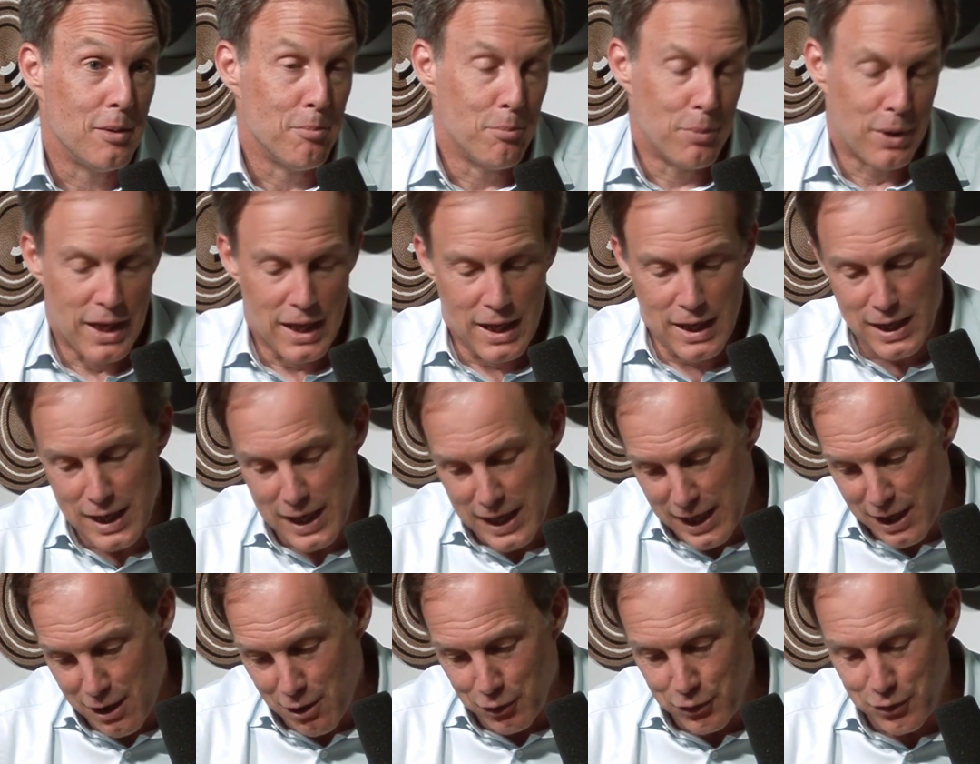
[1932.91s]
But I,
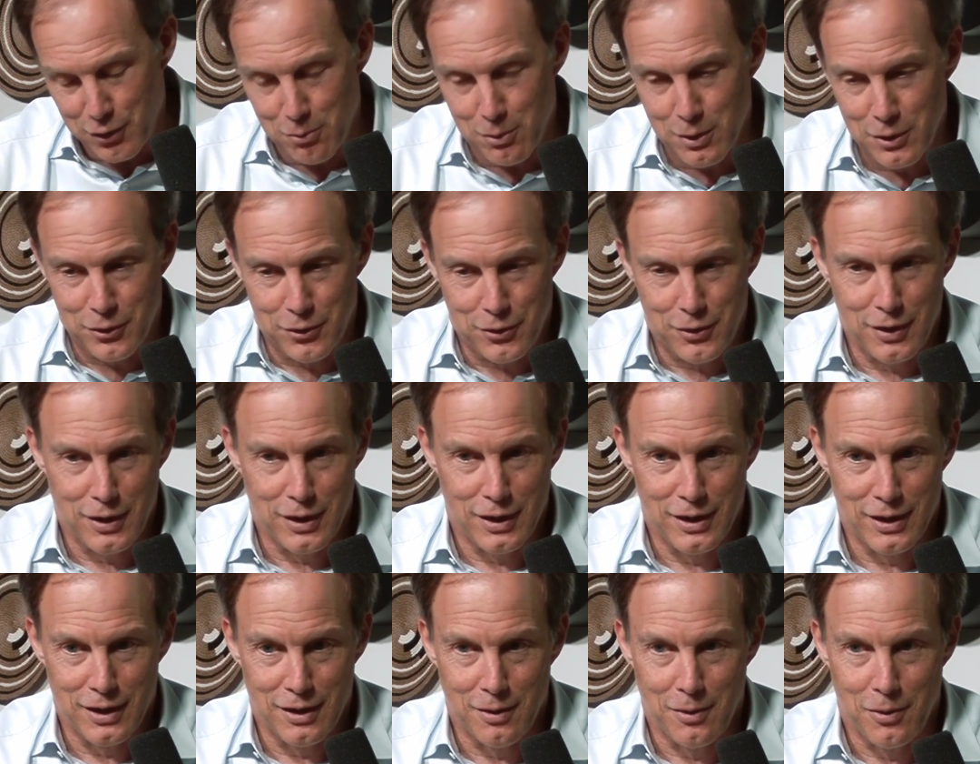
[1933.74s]
I also was
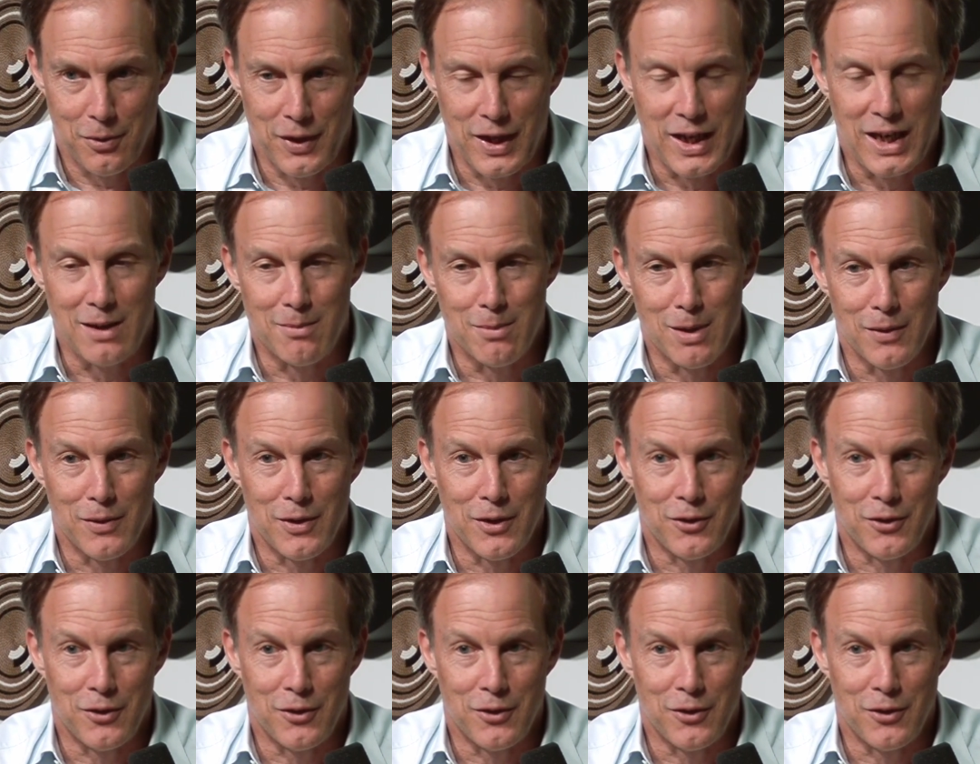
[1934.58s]
uh, thinking about